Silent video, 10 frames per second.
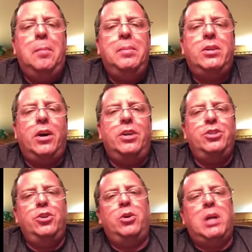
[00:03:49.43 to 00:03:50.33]

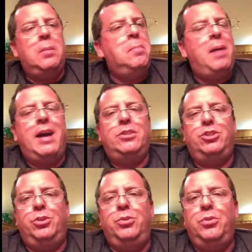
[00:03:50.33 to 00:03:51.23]
because, you know, coming back
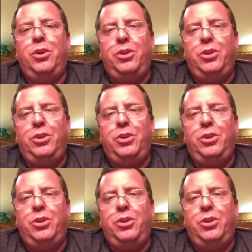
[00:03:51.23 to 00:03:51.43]
to